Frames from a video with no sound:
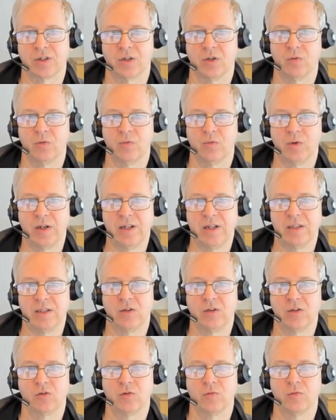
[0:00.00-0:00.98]
You really
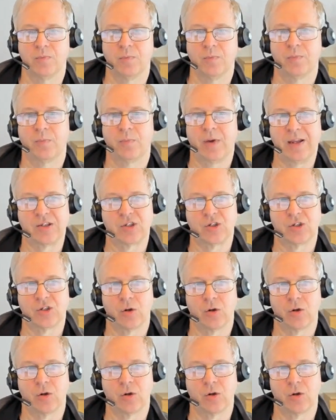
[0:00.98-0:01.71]
need to press